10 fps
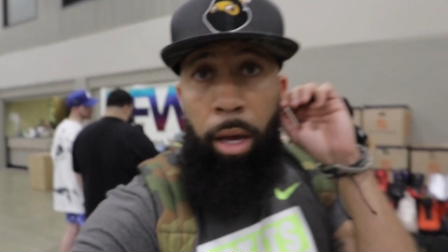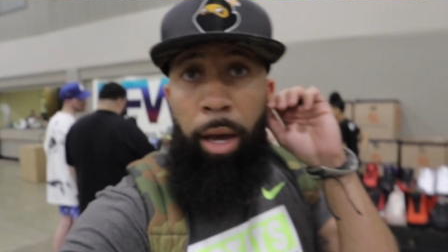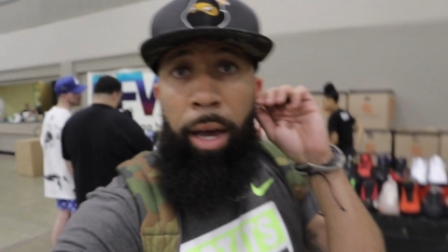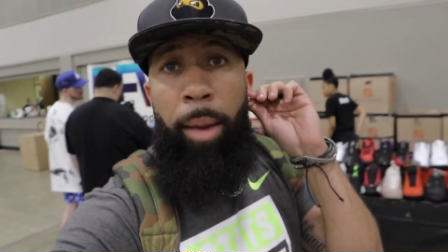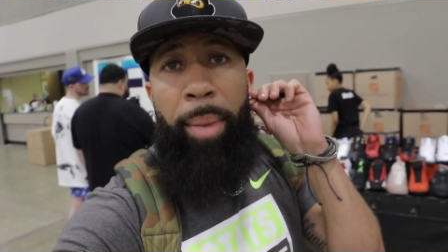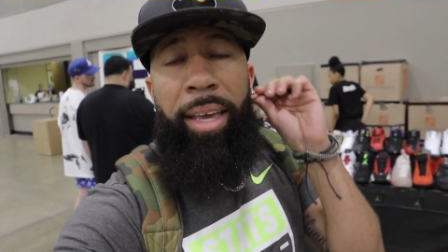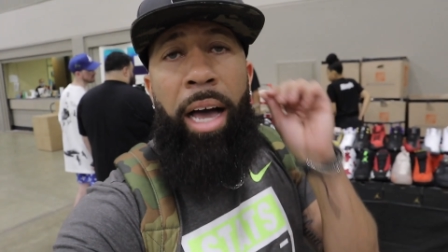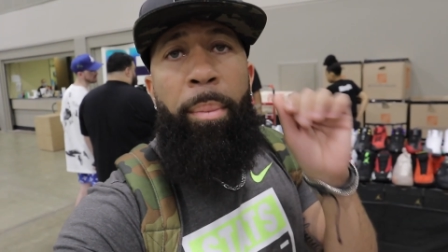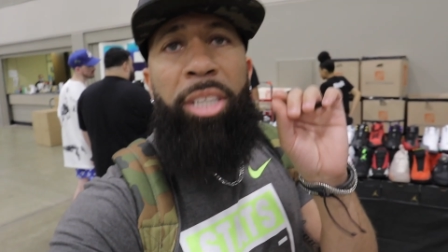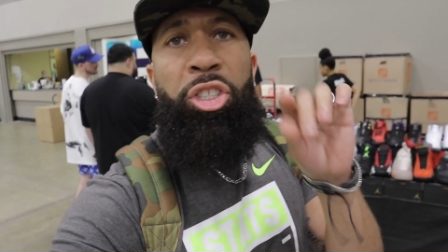Hey man,
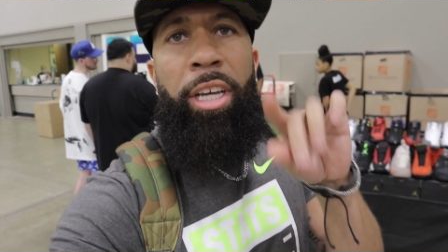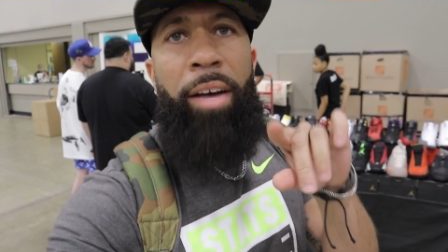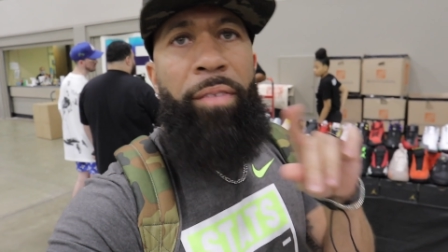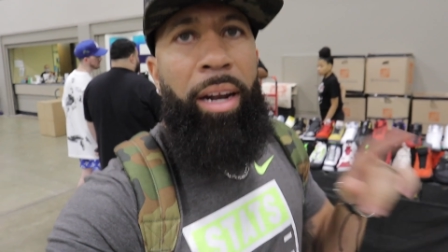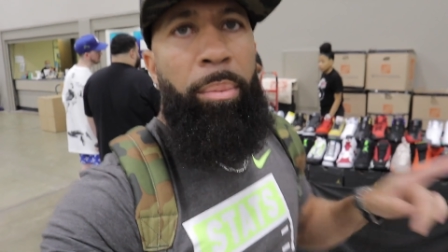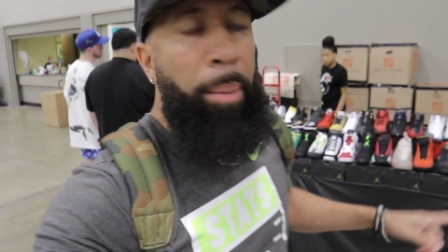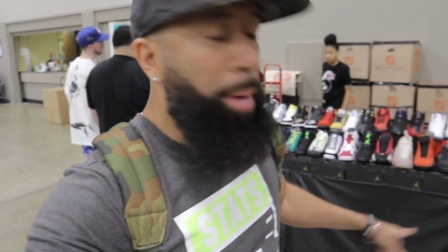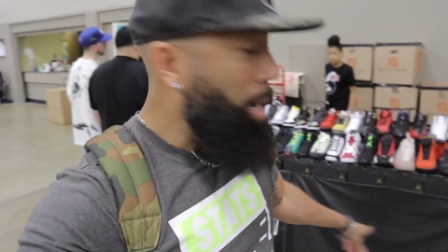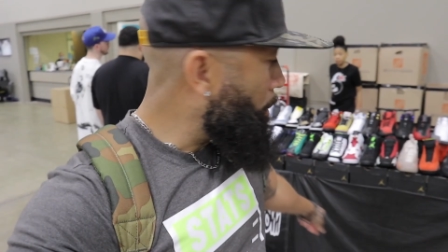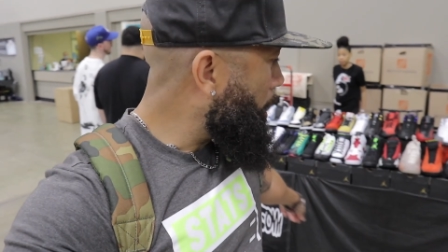y'all make sure y'all follow my
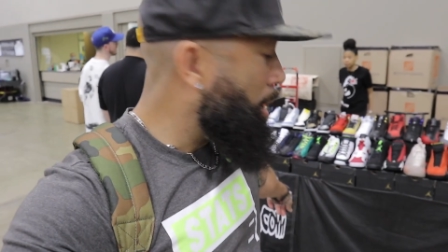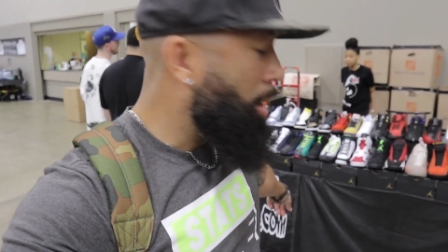man right